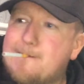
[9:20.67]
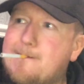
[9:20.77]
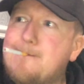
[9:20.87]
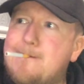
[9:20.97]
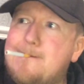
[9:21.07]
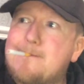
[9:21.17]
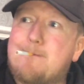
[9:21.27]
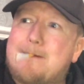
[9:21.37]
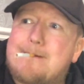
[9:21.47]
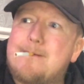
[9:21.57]
Can't you hear the
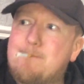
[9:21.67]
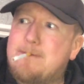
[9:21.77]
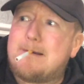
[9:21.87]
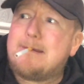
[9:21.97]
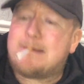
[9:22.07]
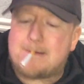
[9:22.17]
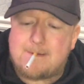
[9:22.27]
fucking voice?